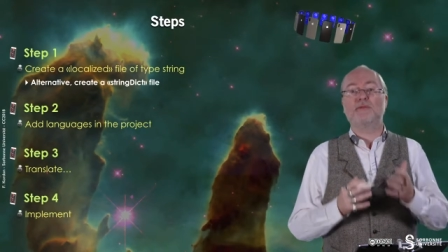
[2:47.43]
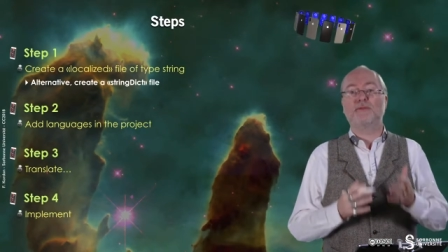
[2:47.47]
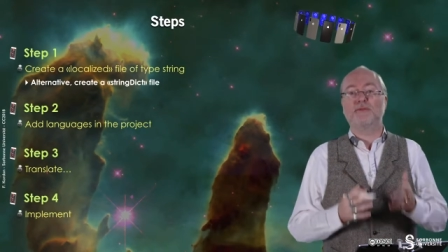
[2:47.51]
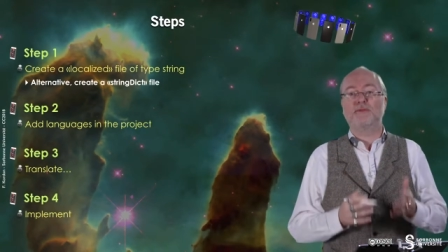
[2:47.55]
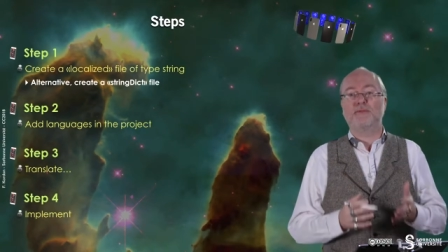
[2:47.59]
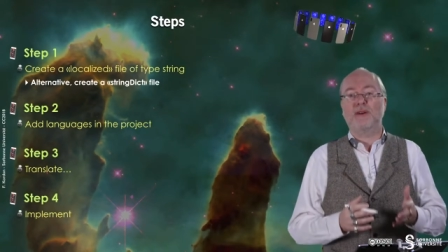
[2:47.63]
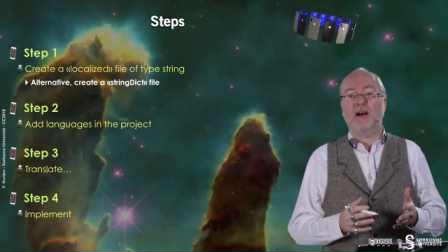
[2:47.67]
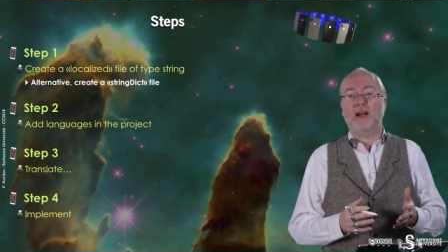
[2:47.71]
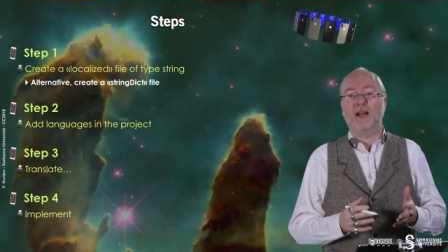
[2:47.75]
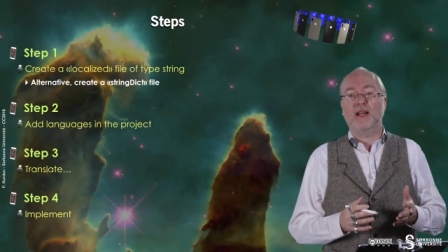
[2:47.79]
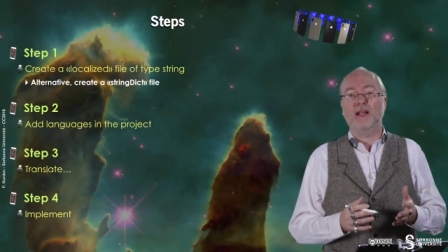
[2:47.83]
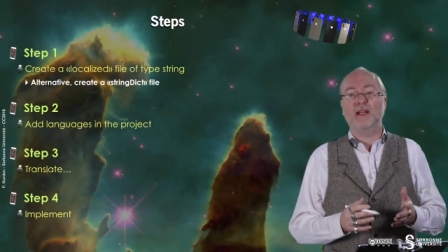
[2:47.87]

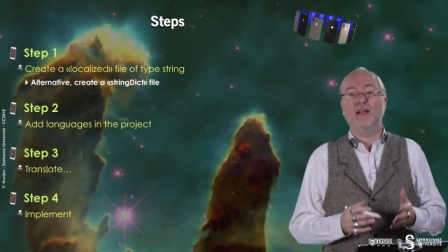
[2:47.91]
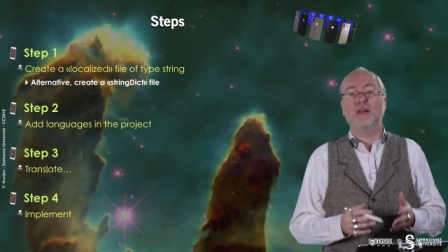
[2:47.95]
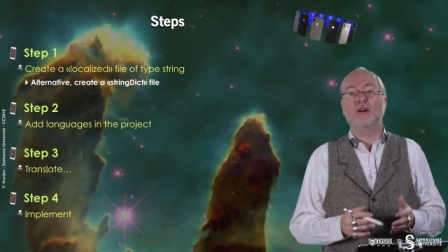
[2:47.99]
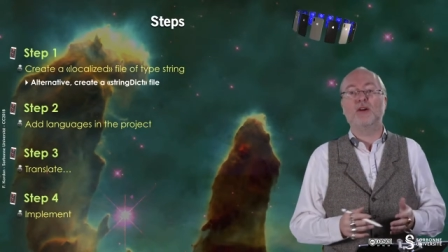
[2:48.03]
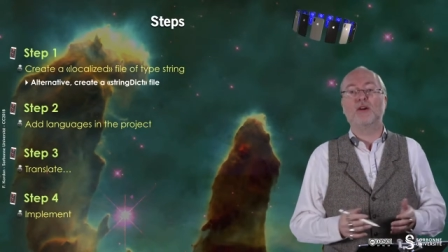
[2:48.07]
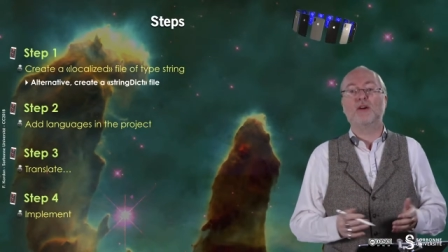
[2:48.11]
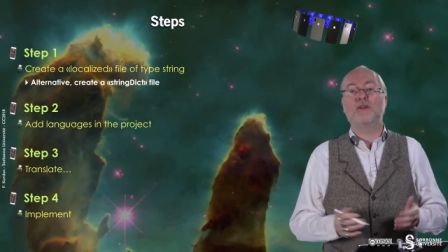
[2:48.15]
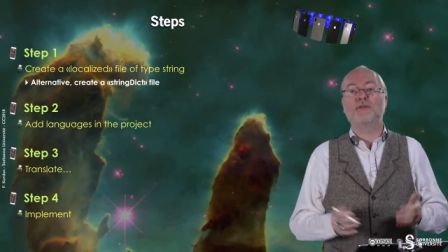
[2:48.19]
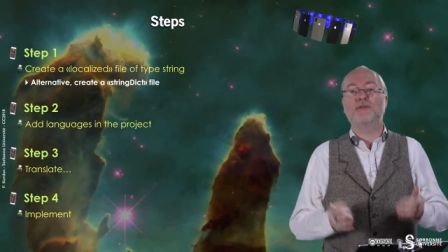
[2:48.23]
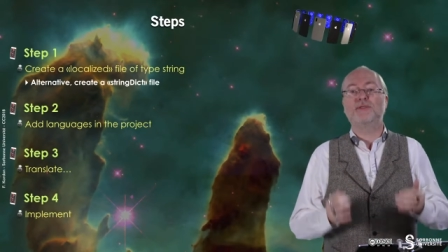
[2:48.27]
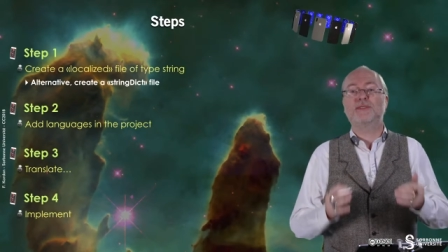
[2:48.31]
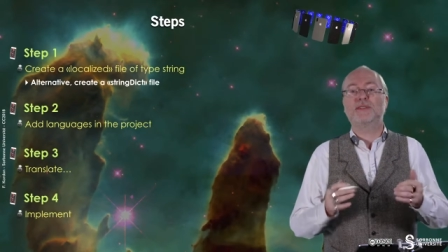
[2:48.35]
file
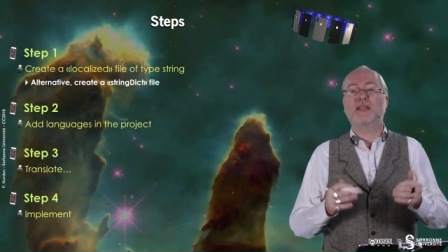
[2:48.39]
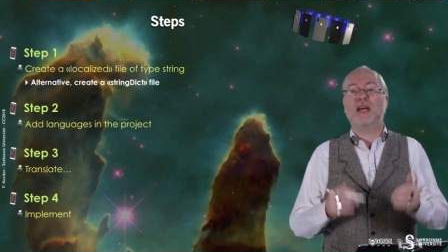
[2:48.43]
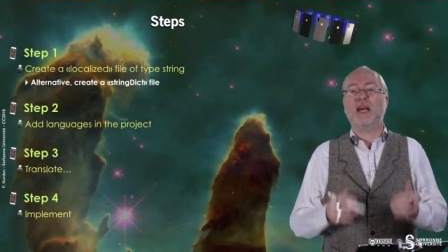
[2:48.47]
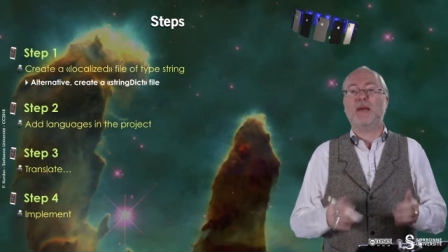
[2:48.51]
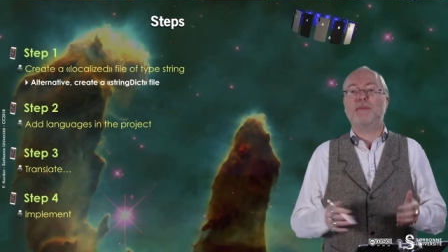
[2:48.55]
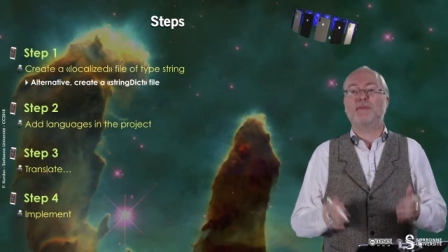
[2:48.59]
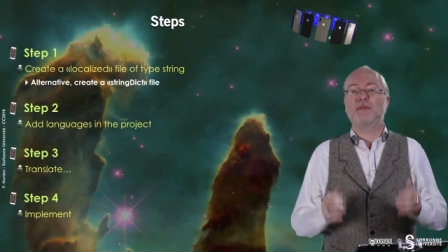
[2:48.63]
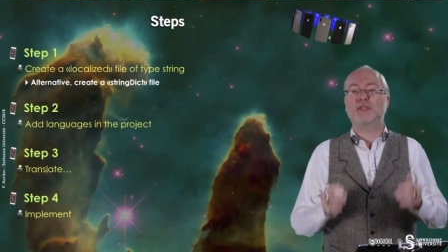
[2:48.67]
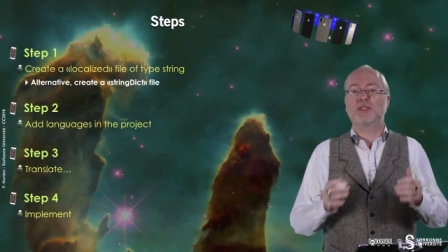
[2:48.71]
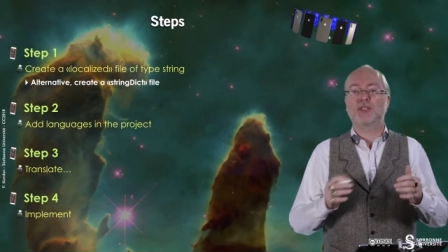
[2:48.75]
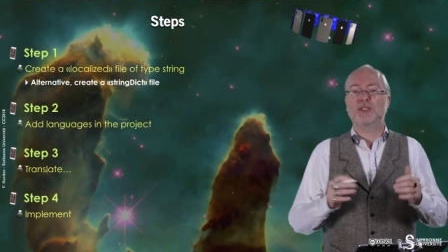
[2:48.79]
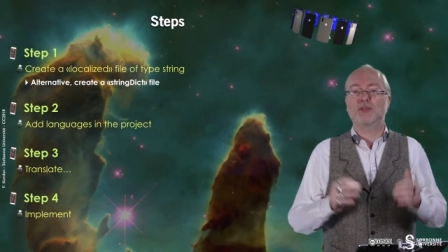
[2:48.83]
of
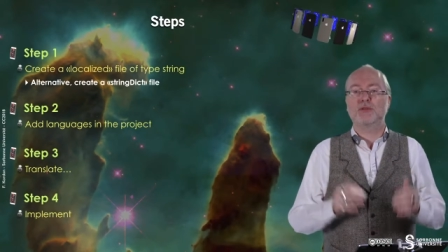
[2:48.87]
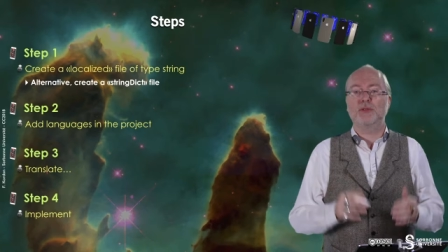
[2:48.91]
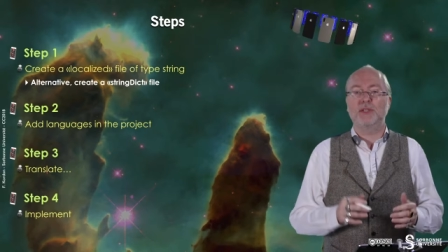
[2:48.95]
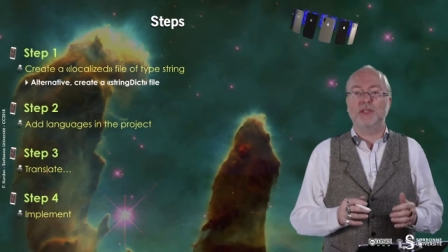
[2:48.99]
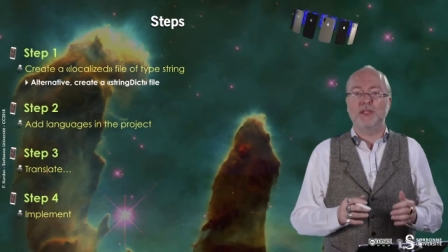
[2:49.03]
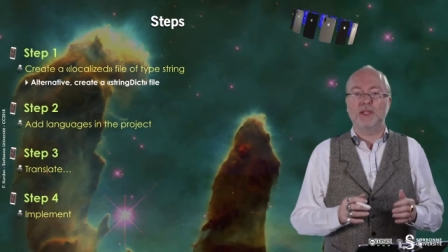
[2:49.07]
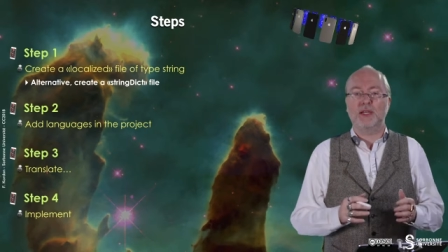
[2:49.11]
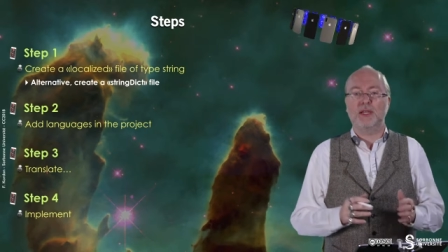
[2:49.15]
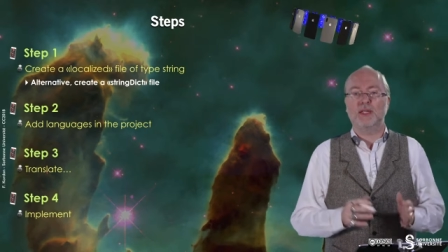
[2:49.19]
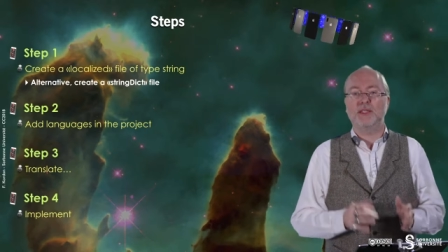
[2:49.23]
type string.